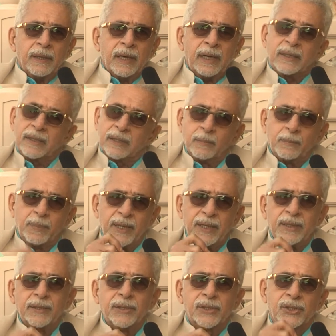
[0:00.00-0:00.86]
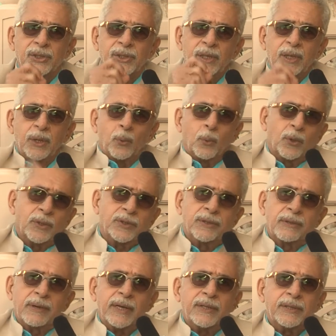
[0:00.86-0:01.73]
and completeness what
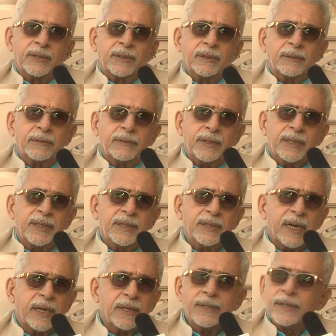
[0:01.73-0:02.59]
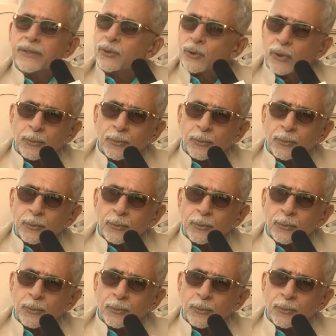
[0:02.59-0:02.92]
the writer intended to